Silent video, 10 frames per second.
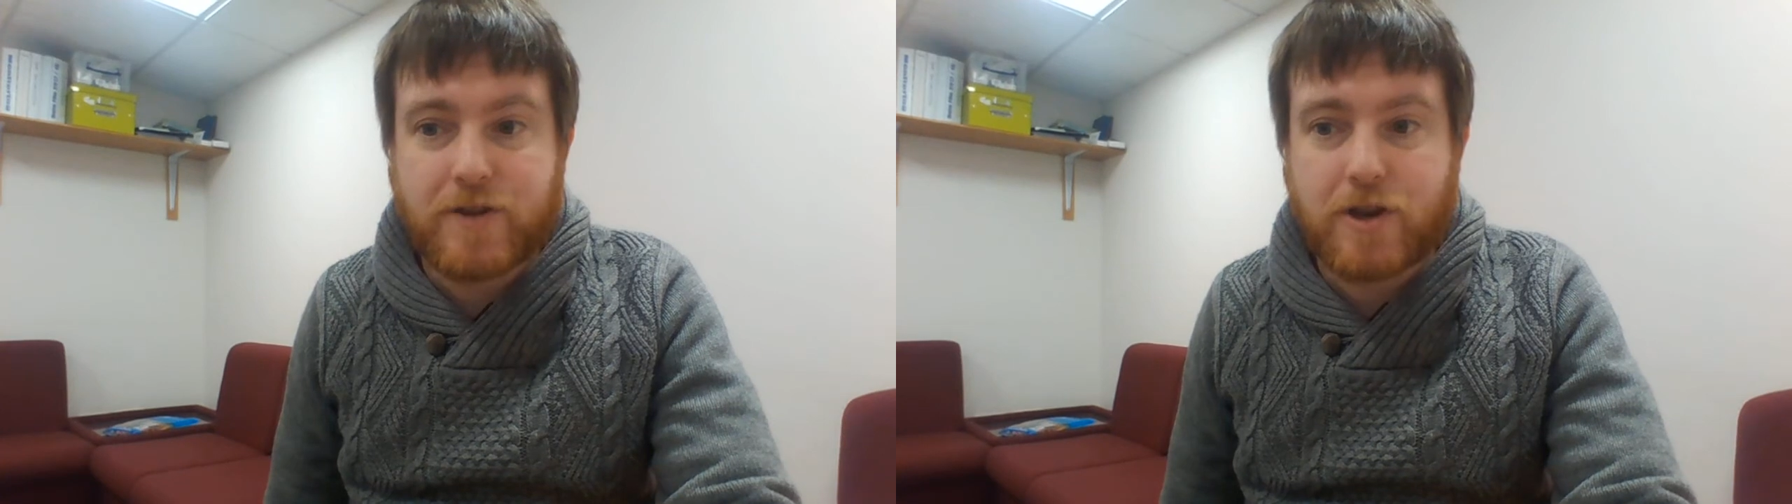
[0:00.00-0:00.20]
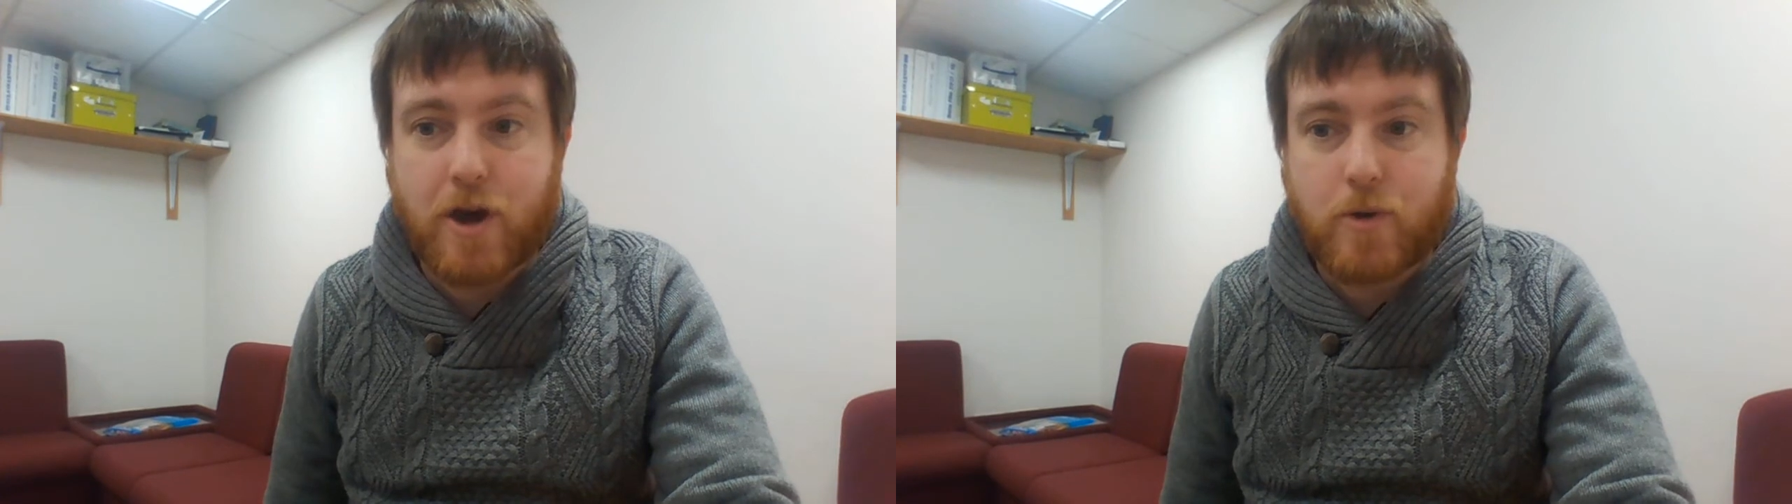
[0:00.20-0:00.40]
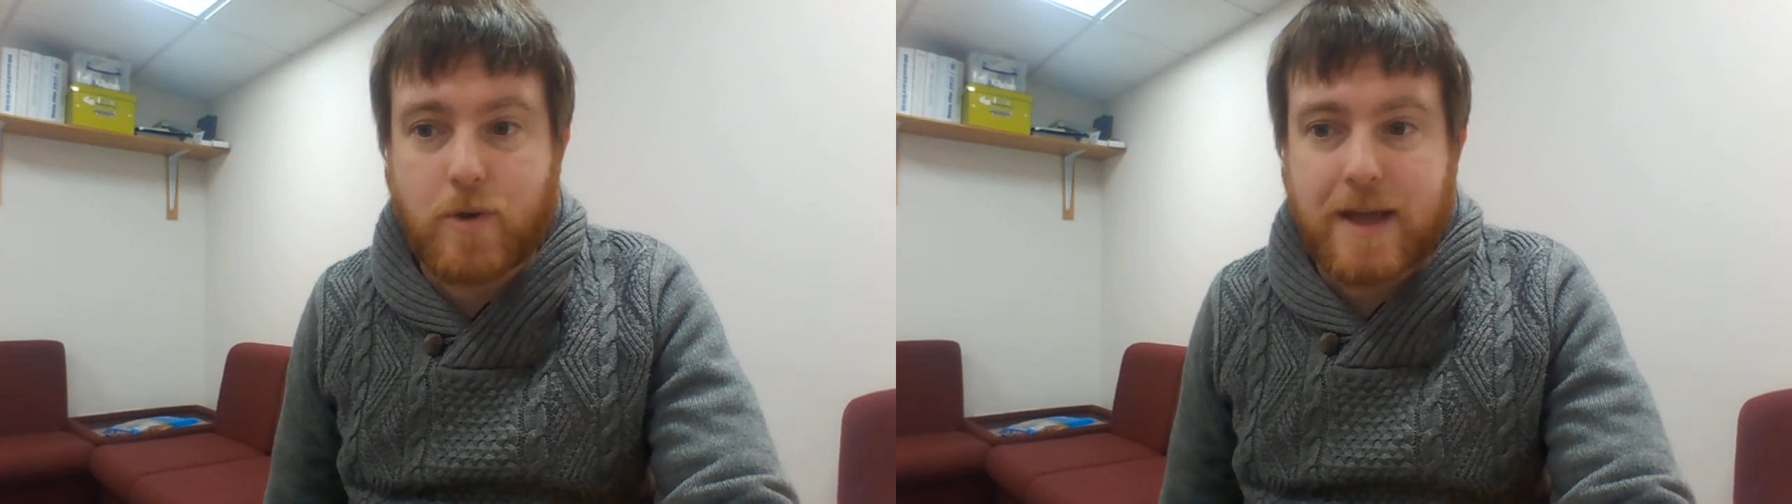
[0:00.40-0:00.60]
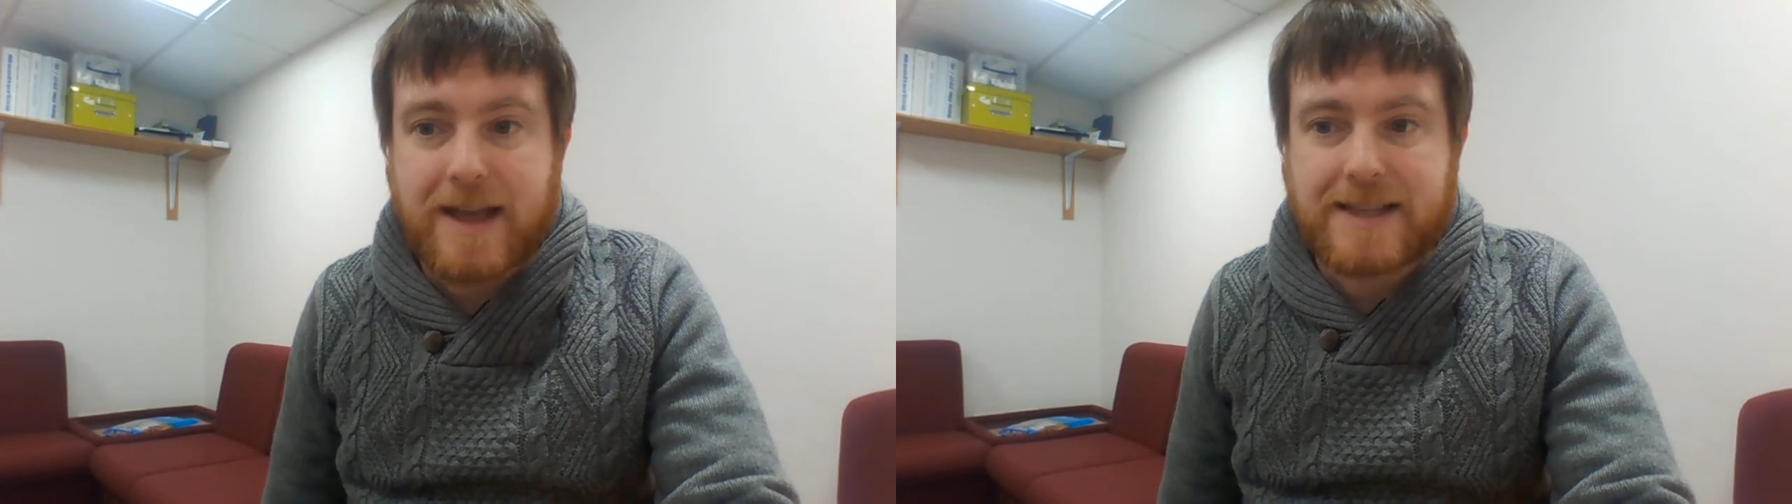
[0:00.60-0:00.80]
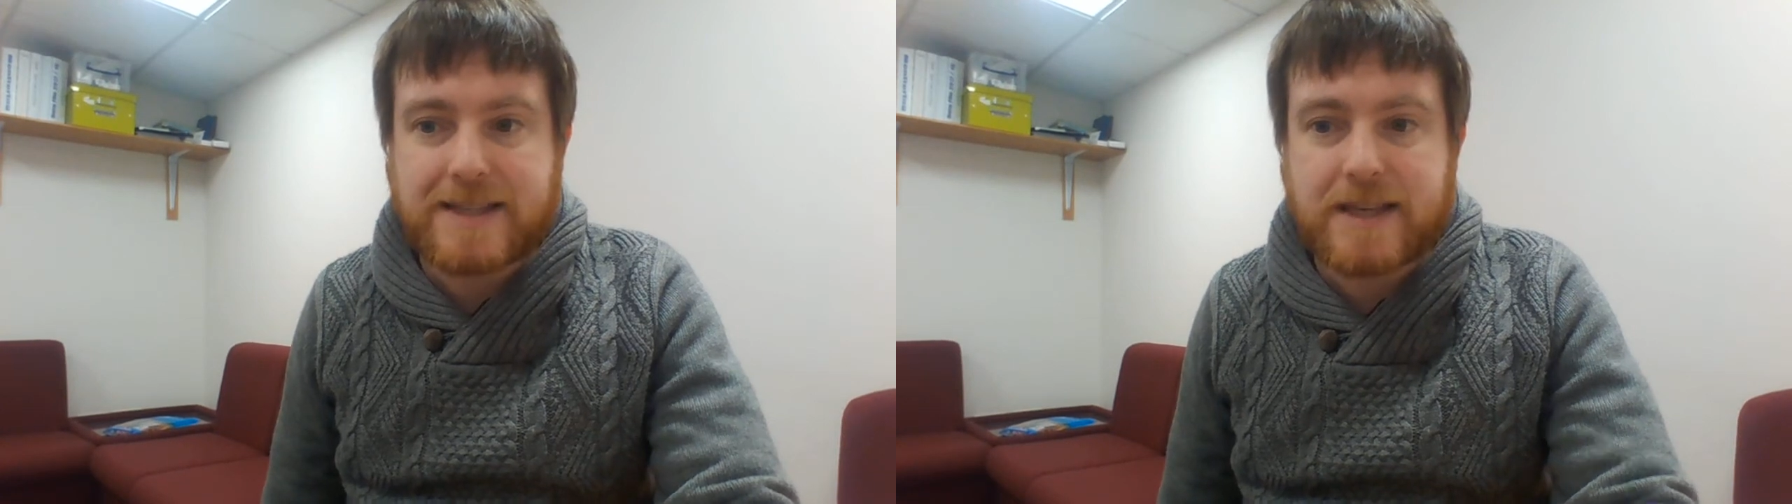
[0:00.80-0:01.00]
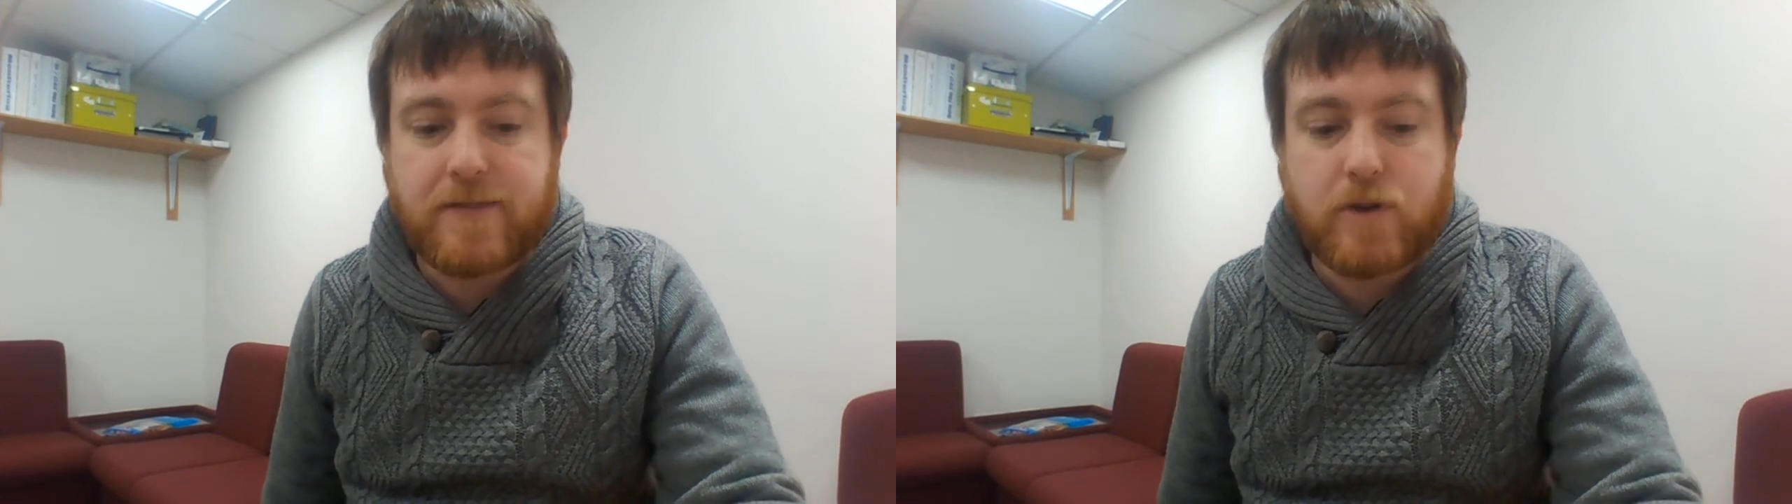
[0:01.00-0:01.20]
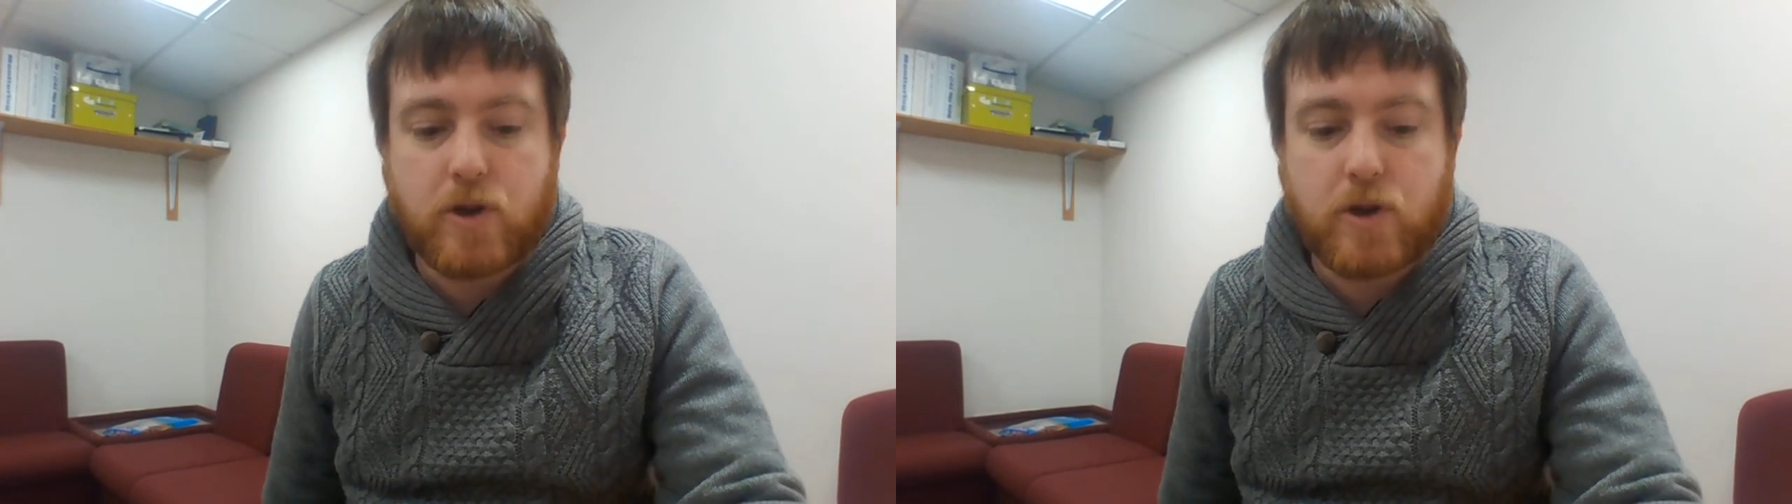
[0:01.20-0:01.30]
go, see if you